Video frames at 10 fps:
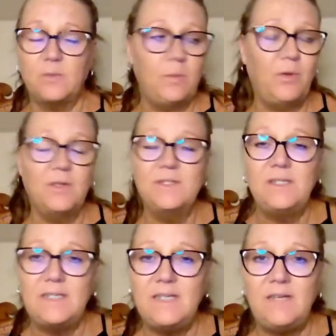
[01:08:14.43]
One person
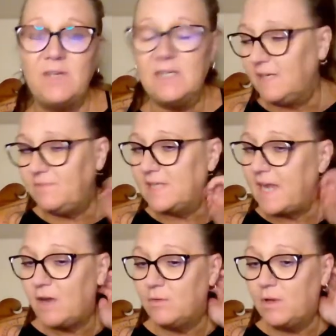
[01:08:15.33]
didn't even leave
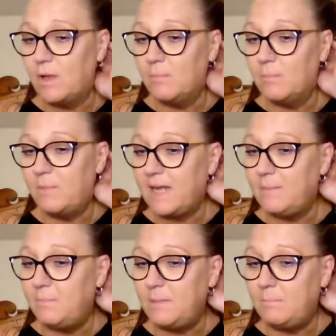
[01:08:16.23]
town, but
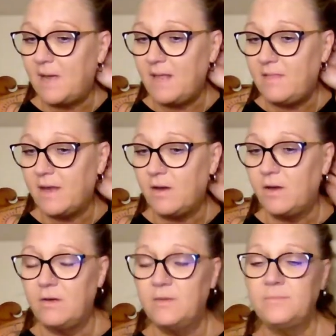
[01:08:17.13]
had been by
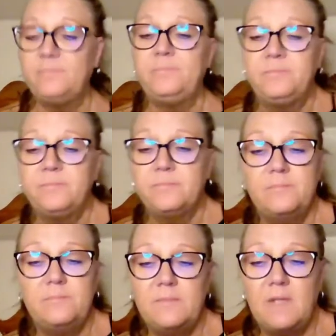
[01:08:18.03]
there
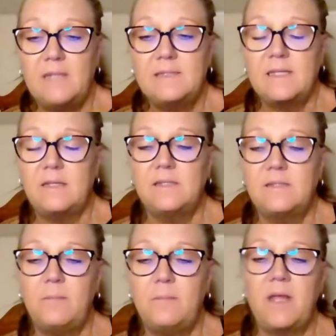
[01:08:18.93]
and said the
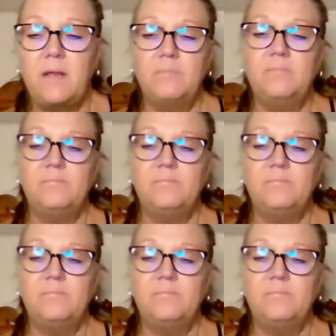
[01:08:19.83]
same thing.